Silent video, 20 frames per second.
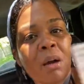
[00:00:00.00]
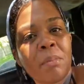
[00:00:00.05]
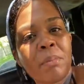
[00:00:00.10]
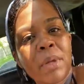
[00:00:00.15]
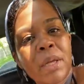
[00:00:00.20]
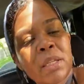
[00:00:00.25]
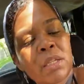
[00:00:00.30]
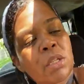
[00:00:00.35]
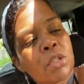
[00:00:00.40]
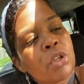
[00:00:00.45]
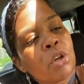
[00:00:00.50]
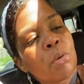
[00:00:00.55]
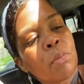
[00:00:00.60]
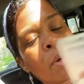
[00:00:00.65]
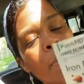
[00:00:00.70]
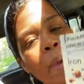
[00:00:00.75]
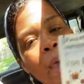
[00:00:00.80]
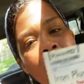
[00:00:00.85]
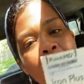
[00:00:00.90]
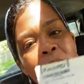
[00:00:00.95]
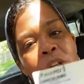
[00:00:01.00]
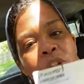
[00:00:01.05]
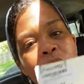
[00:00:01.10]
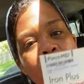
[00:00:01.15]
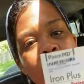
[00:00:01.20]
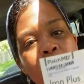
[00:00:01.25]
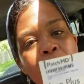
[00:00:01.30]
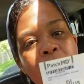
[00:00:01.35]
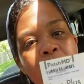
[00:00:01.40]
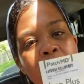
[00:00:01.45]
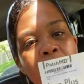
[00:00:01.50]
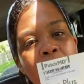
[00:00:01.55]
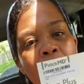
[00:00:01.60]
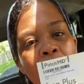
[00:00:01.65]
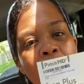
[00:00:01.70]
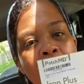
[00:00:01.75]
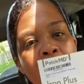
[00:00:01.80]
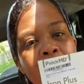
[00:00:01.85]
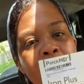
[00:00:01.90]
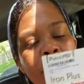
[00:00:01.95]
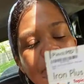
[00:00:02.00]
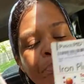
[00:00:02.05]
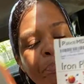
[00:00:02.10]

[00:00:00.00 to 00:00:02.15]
It's a dermal patch. You put them on.